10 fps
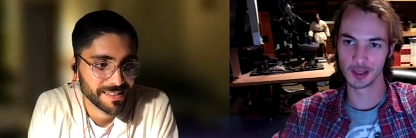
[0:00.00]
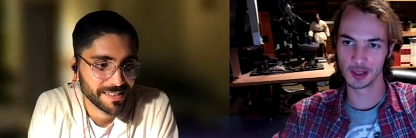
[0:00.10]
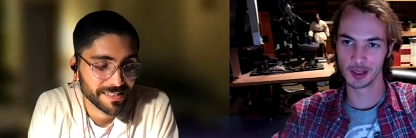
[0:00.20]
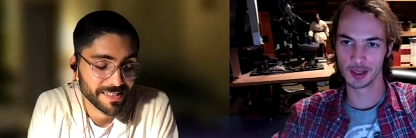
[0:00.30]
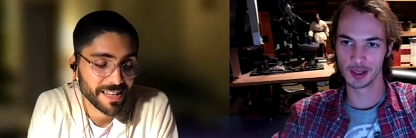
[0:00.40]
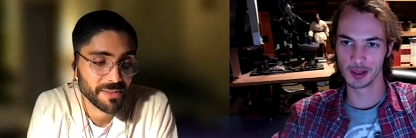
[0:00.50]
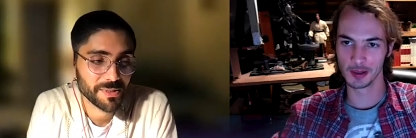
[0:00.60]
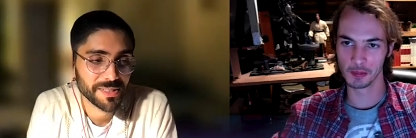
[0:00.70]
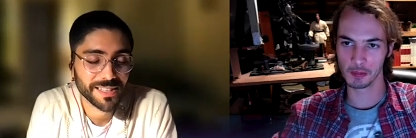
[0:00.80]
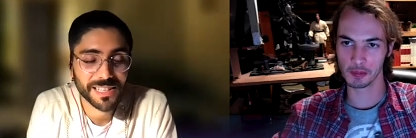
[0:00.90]
Speaker 1: yeah i
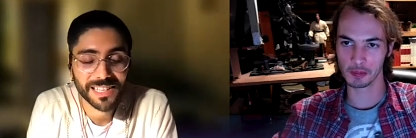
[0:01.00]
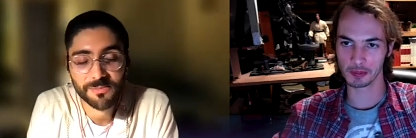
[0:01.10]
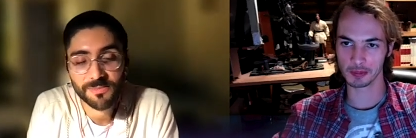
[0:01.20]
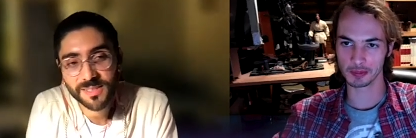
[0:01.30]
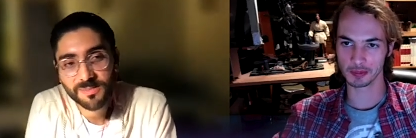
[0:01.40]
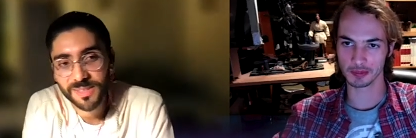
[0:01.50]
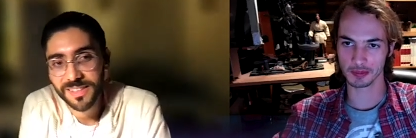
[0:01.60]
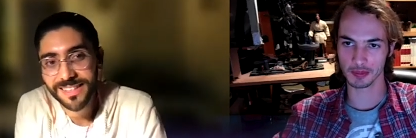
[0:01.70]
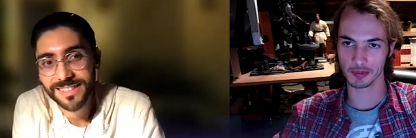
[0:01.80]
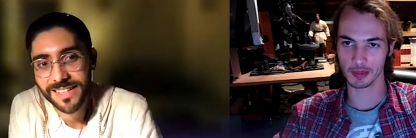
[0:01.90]
mean it, it makes me
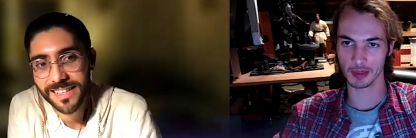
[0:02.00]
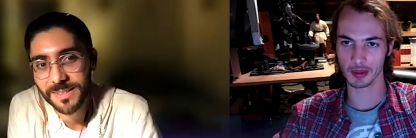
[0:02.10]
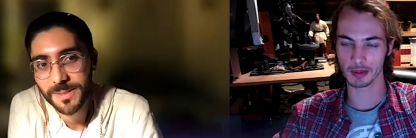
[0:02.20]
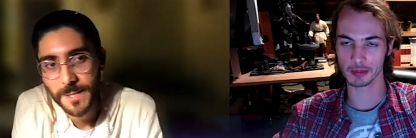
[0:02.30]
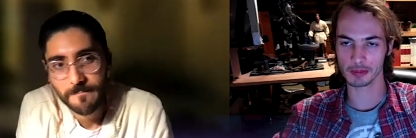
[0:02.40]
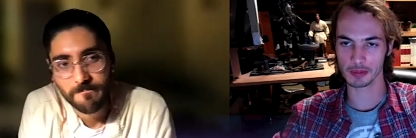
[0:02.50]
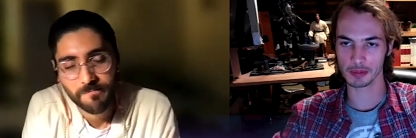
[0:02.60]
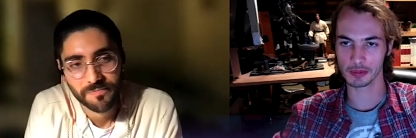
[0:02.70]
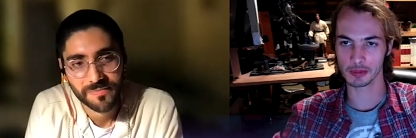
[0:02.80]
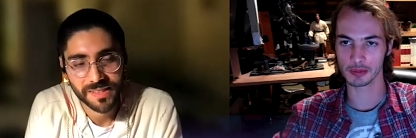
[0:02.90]
think like
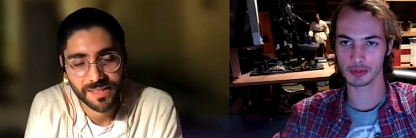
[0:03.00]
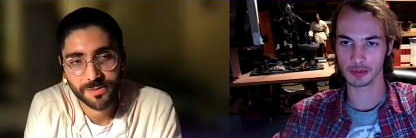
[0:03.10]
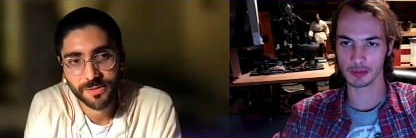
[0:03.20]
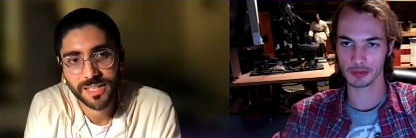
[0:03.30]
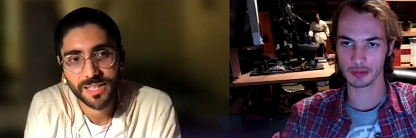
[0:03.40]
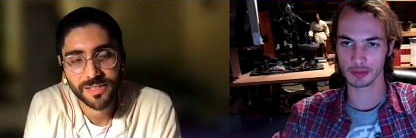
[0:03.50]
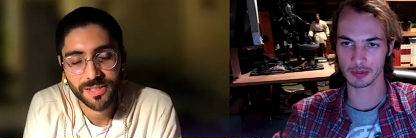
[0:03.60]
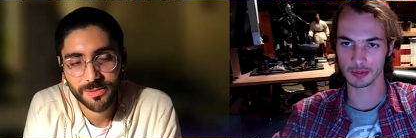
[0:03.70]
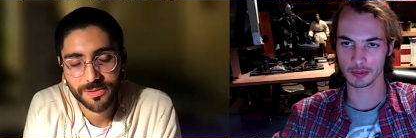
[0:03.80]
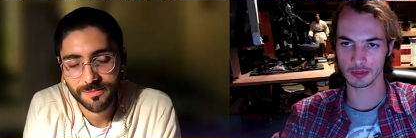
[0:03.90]
you know right now that
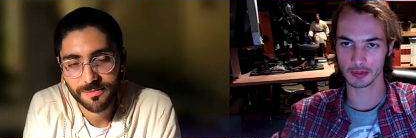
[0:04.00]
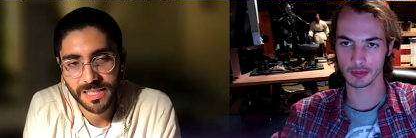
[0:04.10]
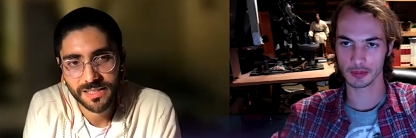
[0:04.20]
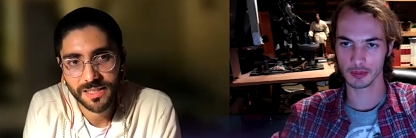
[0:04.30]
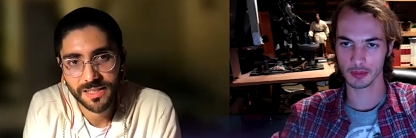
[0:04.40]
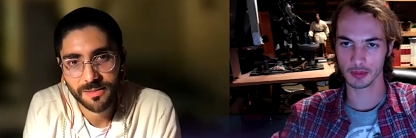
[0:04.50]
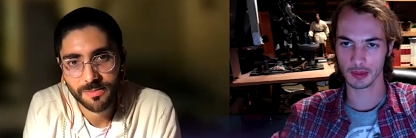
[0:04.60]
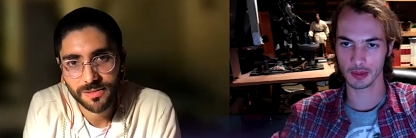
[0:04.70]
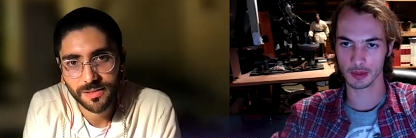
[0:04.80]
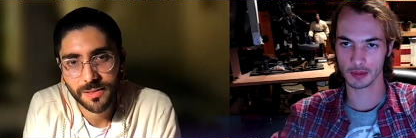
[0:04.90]
you were mentioning
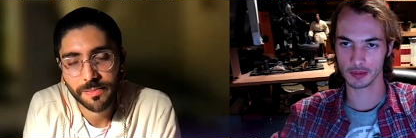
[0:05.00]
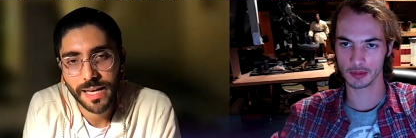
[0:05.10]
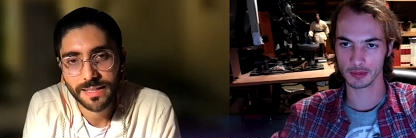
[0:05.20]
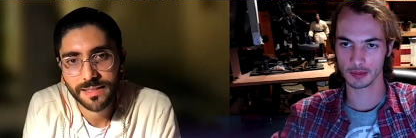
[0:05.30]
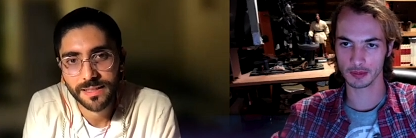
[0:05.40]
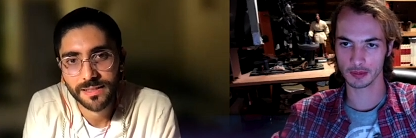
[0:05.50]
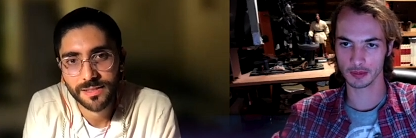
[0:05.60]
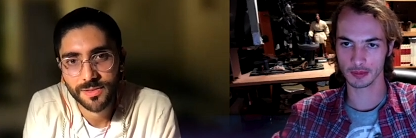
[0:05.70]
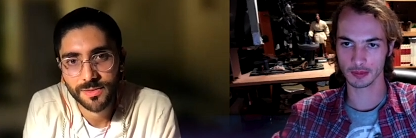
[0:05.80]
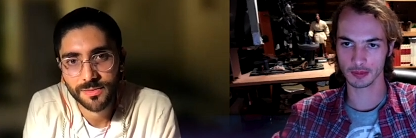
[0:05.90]
about the capacity
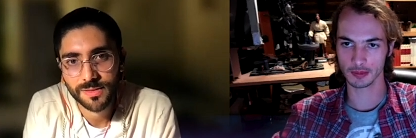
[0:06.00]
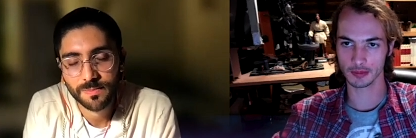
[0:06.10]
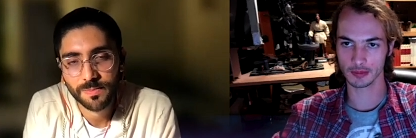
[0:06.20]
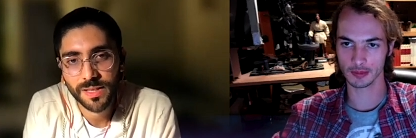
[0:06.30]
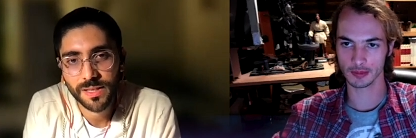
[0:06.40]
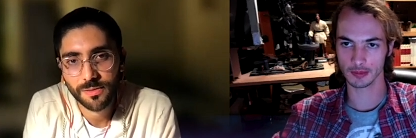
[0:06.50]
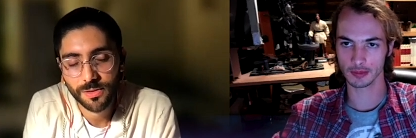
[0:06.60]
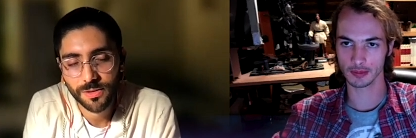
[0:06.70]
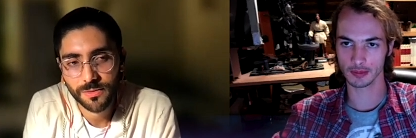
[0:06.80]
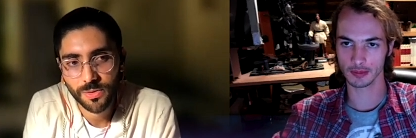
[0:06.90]
to speak
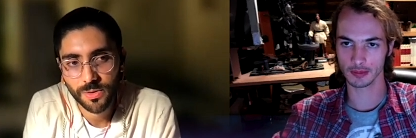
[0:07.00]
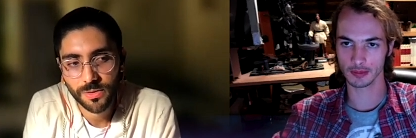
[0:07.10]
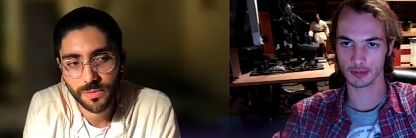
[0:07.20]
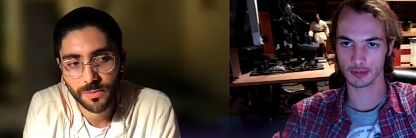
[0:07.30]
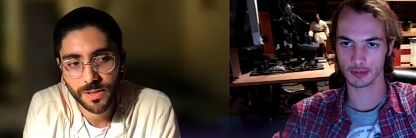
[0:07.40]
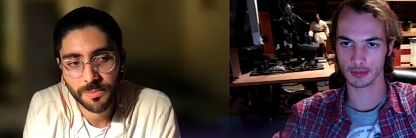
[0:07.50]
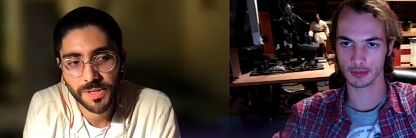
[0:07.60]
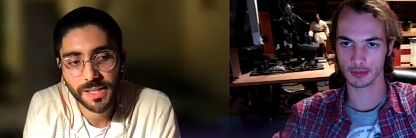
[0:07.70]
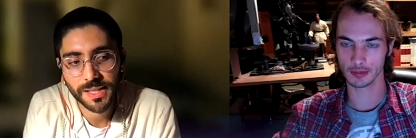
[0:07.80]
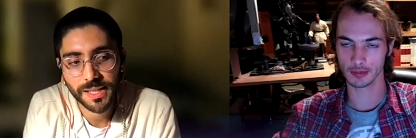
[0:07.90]
or or
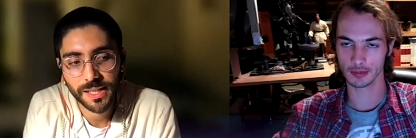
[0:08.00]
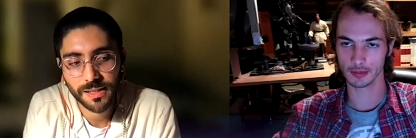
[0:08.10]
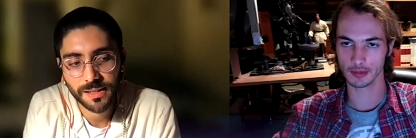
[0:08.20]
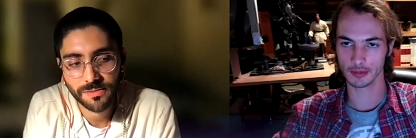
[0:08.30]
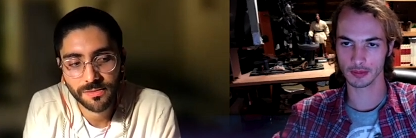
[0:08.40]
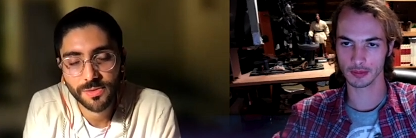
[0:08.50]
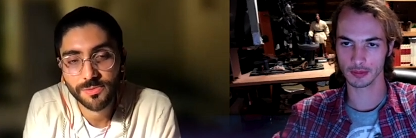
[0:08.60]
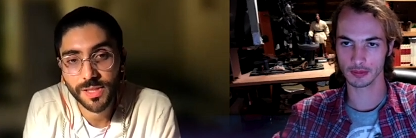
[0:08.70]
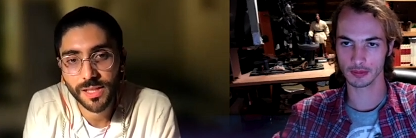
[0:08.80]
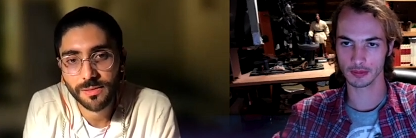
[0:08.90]
communicate in
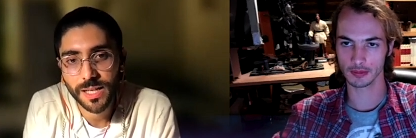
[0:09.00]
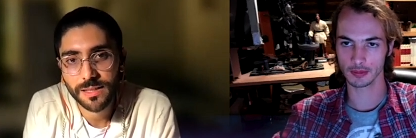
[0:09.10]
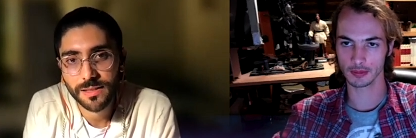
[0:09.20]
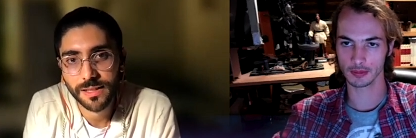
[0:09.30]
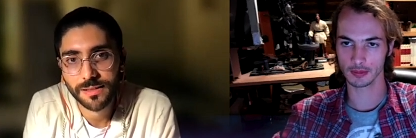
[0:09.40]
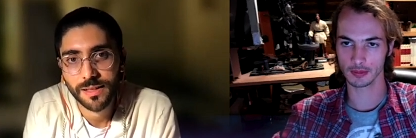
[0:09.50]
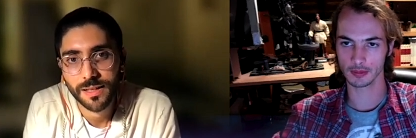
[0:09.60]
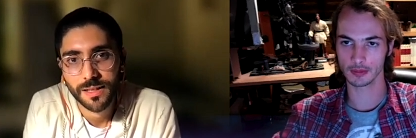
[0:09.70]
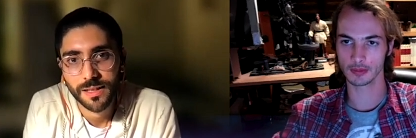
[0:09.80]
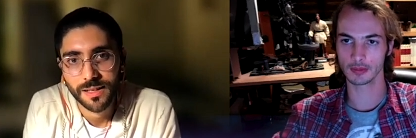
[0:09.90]
2d right like
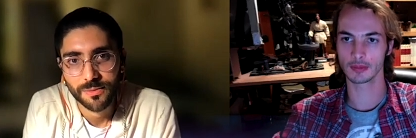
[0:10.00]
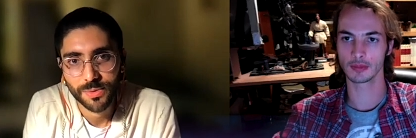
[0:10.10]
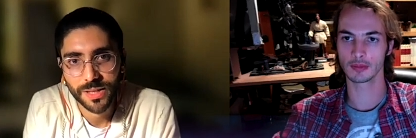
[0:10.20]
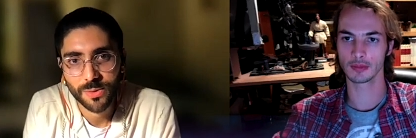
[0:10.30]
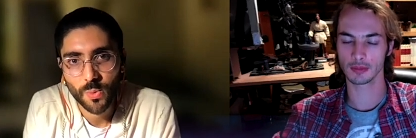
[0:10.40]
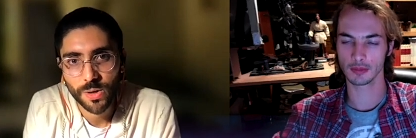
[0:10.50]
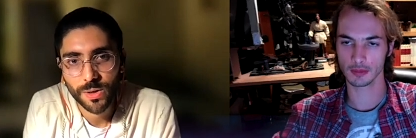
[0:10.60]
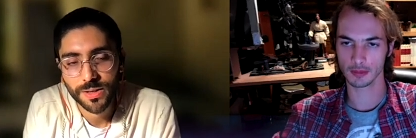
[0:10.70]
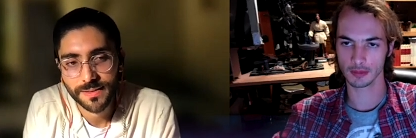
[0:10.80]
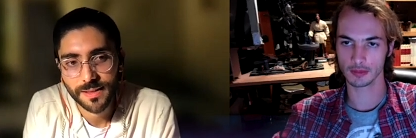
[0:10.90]
written word
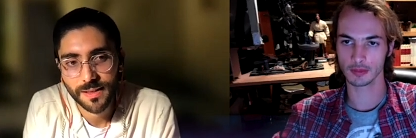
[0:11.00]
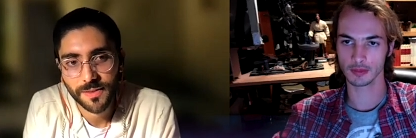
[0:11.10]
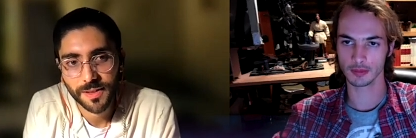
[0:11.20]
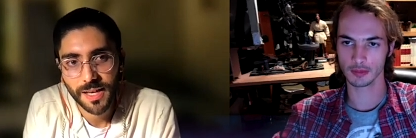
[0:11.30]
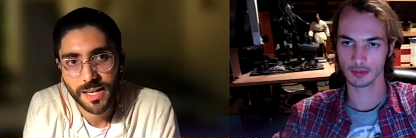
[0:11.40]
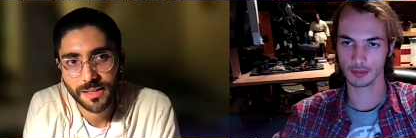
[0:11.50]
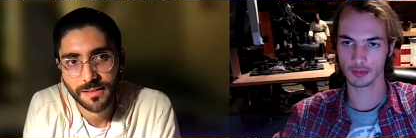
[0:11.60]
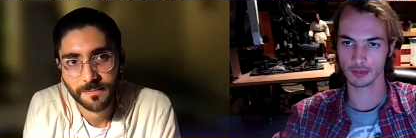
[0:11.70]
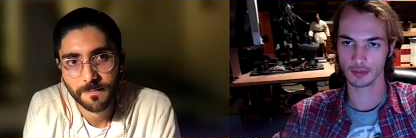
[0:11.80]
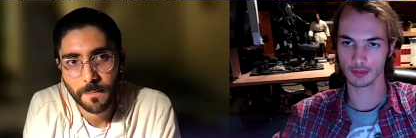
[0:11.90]
and stuff like that
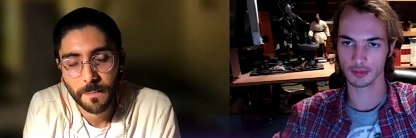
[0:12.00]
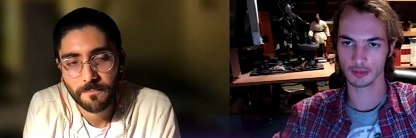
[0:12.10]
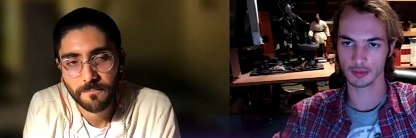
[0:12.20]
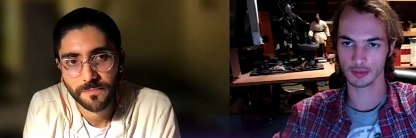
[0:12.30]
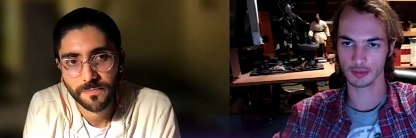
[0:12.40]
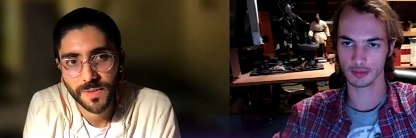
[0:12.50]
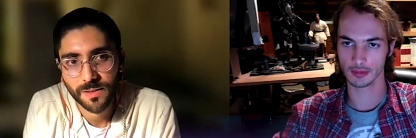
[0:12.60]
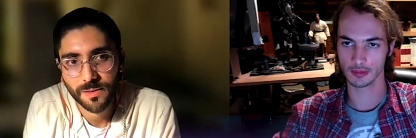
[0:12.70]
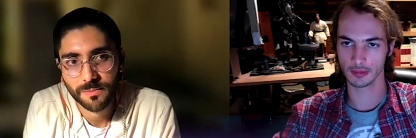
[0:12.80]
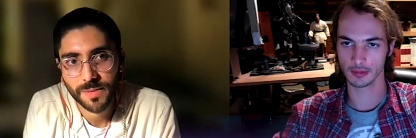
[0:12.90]
you
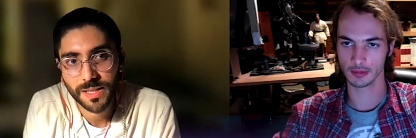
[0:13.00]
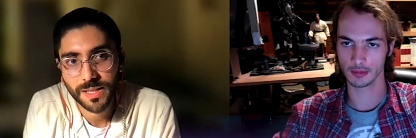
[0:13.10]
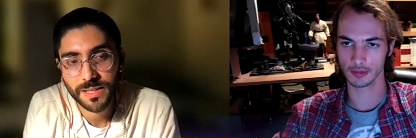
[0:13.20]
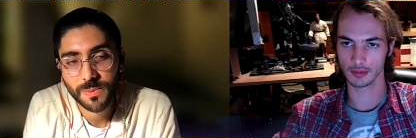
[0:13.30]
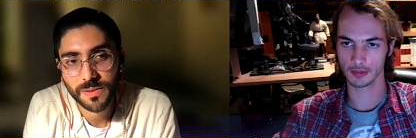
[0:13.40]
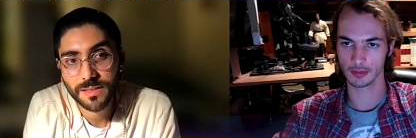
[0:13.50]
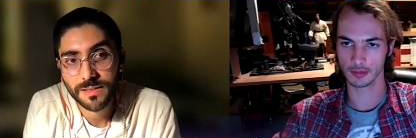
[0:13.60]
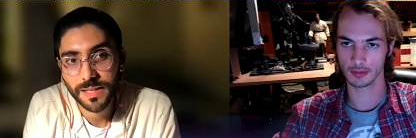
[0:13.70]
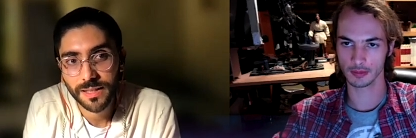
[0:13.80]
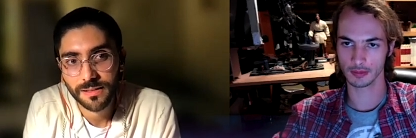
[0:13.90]
know it makes me think
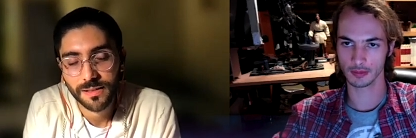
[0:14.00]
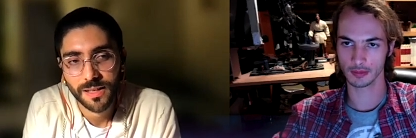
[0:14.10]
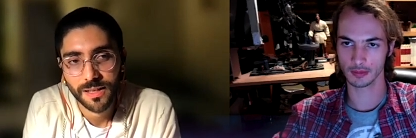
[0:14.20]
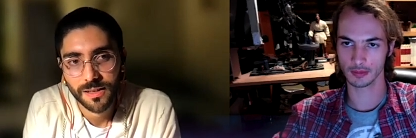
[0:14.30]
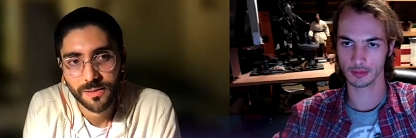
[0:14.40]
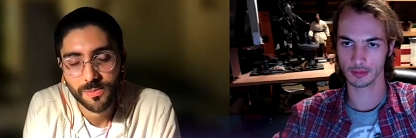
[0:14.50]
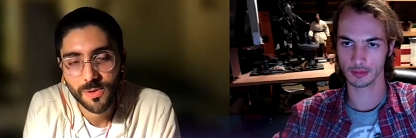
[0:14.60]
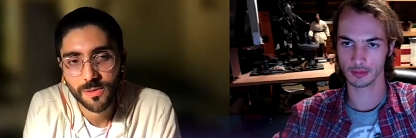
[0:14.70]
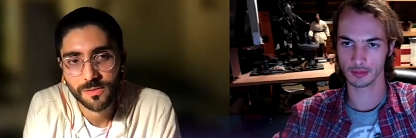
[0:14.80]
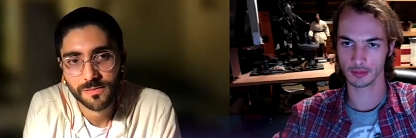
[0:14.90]
like well